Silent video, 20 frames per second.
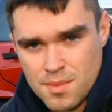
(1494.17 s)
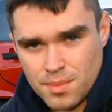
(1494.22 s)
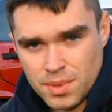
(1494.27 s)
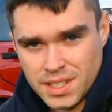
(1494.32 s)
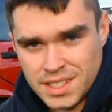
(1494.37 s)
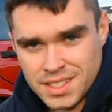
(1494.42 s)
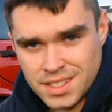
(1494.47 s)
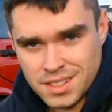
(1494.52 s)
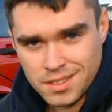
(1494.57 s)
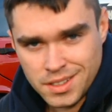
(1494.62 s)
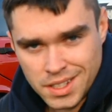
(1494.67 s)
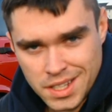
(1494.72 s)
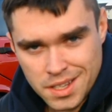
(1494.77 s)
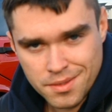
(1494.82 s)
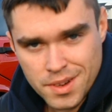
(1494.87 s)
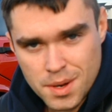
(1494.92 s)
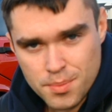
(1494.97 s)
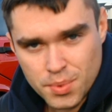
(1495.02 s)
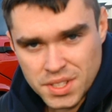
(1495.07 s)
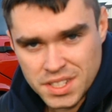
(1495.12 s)
Please don't
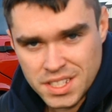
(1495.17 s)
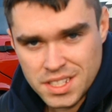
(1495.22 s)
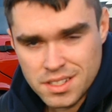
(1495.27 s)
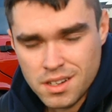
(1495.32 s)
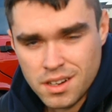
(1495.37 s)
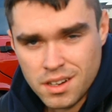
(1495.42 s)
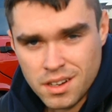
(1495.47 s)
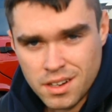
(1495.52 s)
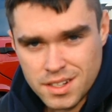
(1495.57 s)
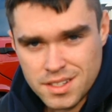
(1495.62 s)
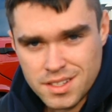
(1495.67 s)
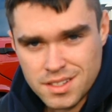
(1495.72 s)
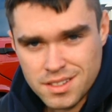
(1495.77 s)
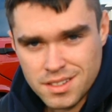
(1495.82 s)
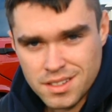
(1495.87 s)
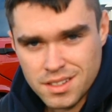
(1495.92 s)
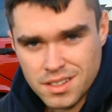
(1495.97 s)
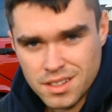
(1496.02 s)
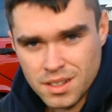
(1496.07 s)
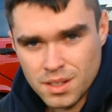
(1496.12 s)
give up on these cars,
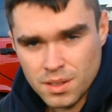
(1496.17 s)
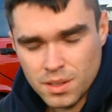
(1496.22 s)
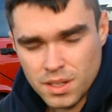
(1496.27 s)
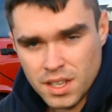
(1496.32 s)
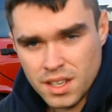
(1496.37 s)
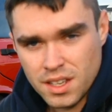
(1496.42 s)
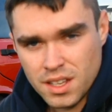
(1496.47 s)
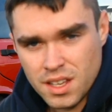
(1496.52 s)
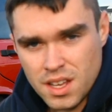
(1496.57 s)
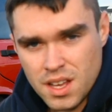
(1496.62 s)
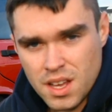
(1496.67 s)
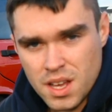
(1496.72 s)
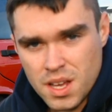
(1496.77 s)
okay?